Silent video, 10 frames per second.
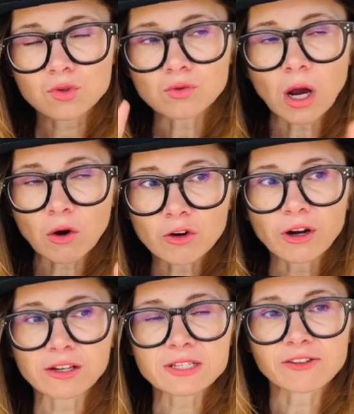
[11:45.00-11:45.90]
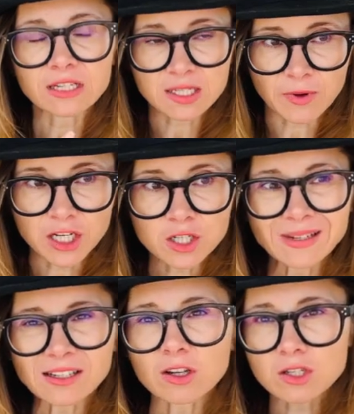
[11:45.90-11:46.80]
our creative self-expression,
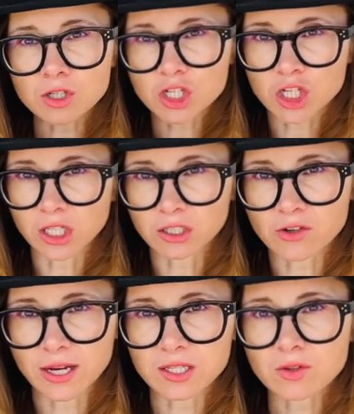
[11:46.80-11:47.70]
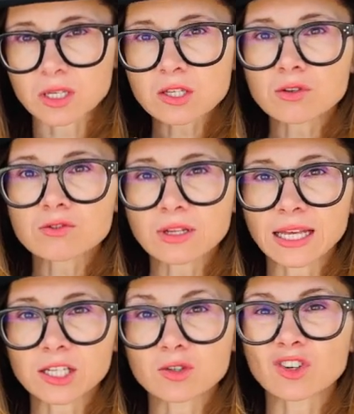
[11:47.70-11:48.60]
but also children. So this could
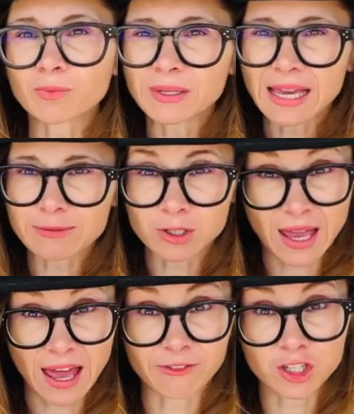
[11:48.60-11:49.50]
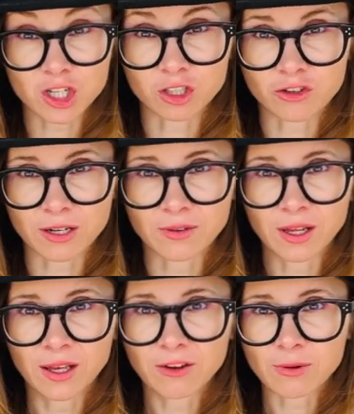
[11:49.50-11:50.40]
relate to not being able to have children.
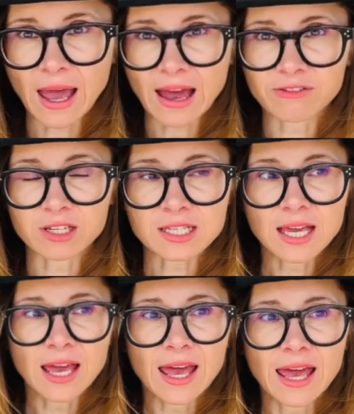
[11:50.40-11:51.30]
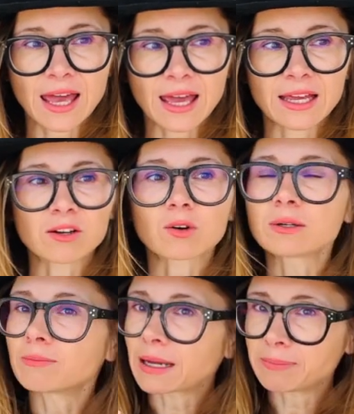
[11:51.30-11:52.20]
We have this, or
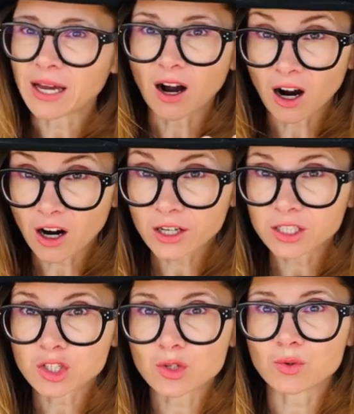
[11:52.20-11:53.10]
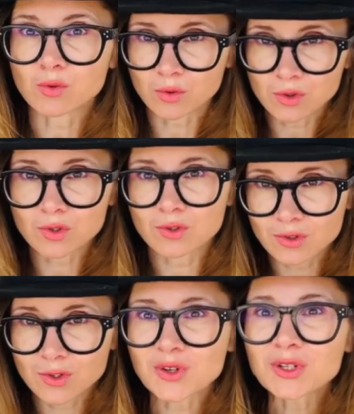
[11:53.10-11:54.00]
it might be harder to
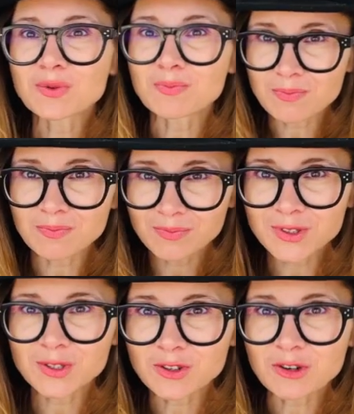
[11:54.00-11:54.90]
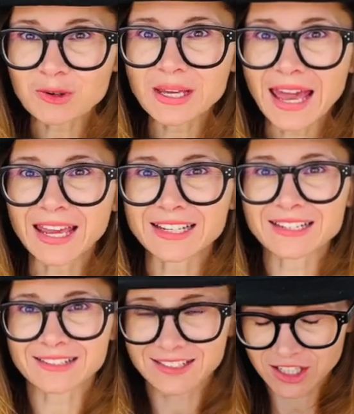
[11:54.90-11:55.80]
create
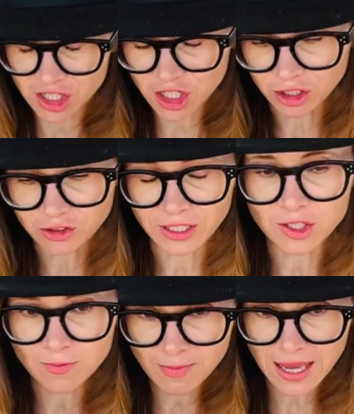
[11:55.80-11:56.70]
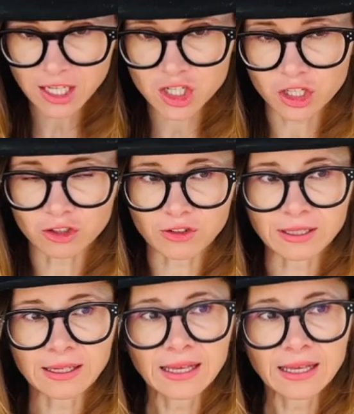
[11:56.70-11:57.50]
children, to make children.